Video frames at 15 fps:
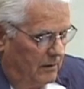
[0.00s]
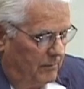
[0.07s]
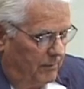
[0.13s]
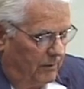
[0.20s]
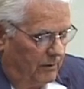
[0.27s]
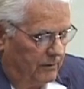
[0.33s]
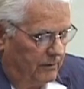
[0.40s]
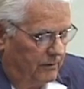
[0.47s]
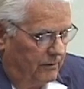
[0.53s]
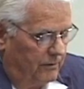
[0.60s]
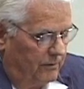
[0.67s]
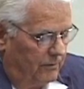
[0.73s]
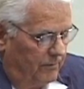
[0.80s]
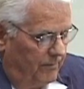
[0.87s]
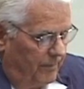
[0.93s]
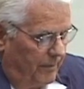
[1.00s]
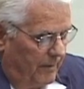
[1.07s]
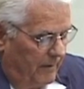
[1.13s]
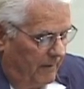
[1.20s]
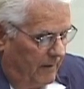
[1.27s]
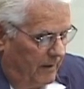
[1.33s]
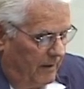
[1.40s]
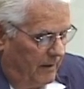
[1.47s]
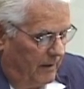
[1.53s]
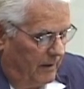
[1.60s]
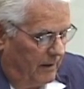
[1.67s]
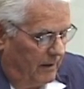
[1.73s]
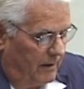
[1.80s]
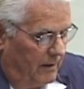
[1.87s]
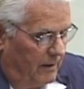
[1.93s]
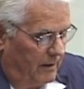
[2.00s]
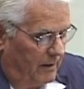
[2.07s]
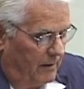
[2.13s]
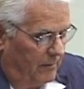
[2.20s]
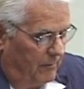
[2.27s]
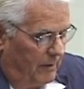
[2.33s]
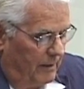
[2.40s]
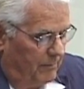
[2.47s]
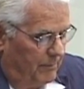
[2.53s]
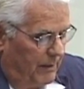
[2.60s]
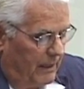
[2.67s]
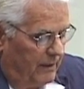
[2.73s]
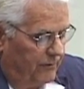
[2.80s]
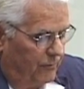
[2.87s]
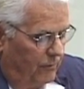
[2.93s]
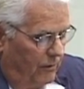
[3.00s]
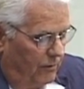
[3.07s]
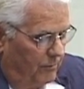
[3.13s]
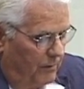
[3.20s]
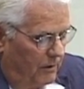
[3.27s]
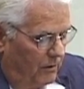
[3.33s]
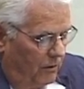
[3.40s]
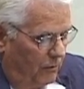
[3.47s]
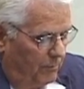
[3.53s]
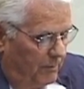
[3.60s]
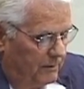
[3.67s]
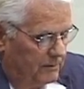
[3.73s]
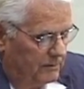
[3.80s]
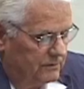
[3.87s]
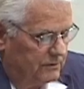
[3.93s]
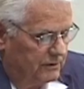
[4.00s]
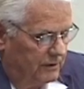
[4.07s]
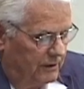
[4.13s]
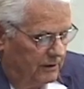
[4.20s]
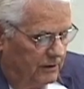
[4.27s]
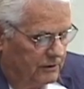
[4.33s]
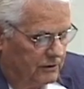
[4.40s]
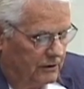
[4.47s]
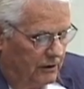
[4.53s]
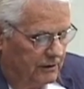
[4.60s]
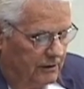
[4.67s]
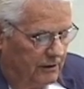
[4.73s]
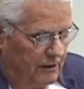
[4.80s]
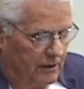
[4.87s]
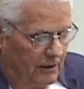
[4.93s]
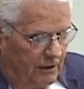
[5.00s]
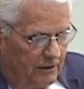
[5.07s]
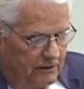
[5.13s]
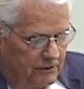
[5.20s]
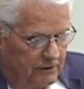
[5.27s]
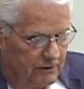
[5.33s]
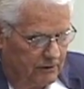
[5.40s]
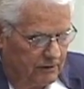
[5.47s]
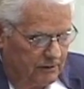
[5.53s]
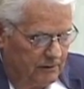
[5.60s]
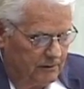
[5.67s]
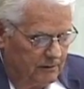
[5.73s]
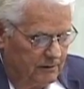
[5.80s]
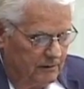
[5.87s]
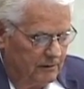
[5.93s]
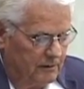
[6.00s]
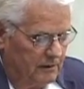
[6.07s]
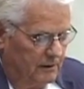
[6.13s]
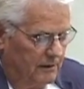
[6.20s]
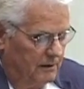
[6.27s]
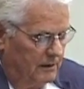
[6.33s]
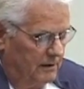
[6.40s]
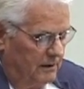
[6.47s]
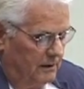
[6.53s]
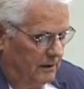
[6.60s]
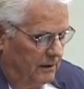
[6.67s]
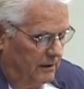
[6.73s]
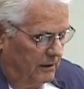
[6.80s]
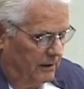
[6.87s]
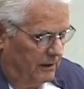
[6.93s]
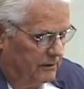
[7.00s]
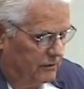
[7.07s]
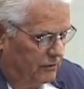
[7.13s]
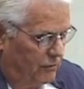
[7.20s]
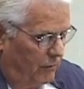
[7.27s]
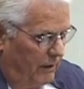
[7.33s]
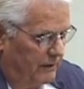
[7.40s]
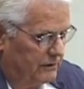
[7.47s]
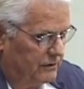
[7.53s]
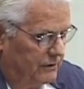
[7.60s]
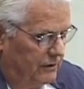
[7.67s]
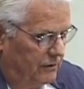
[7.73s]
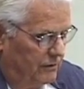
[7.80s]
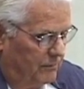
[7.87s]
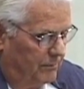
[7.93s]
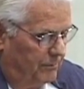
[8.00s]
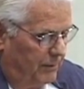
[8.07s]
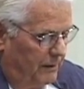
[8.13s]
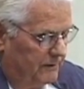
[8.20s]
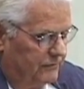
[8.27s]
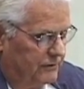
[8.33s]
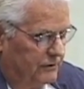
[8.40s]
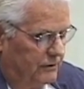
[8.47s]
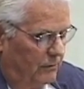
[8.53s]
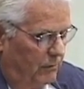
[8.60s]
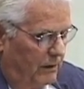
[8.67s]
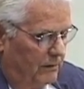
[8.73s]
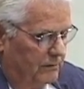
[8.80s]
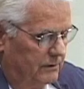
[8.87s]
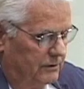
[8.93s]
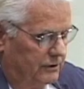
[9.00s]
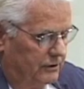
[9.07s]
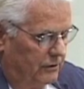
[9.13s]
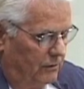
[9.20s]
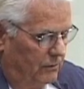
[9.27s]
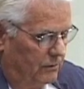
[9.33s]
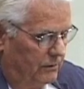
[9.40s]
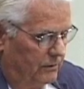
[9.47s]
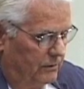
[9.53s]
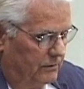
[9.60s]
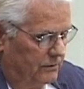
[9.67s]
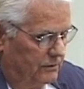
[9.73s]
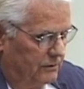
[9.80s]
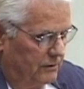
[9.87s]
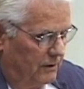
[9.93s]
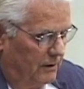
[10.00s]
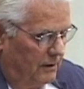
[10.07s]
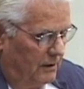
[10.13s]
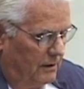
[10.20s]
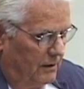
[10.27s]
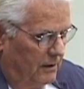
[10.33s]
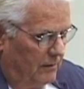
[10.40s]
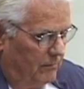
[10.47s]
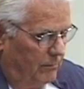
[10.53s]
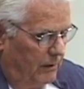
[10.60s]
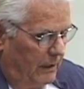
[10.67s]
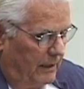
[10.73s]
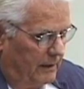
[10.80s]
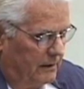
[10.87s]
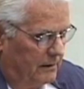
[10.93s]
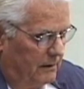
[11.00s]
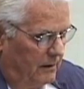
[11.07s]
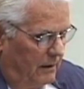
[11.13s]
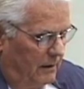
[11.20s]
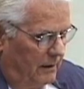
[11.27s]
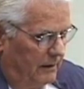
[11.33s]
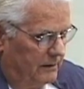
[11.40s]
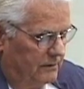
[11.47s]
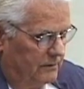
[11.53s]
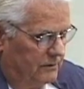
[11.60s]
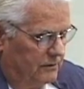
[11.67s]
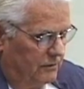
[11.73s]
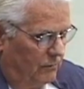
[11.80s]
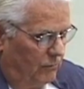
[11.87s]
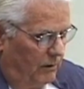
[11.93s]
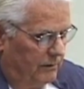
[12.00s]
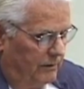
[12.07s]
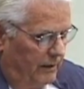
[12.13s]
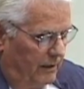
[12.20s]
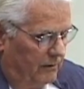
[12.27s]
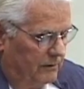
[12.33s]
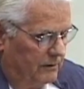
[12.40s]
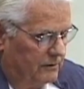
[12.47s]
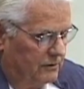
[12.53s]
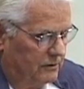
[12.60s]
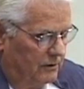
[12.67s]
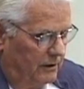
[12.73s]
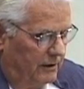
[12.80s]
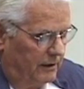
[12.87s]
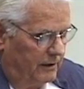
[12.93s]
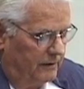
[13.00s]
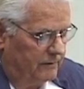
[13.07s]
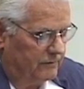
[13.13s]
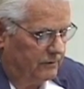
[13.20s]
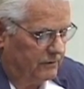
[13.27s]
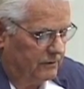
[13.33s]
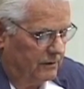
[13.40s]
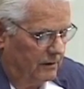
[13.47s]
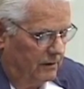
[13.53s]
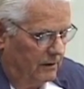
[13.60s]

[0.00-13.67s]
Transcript: Part 2 My bathrobe opens in a sudden gust its gray silk puffs around the shoulders, black lines run down the sleeves,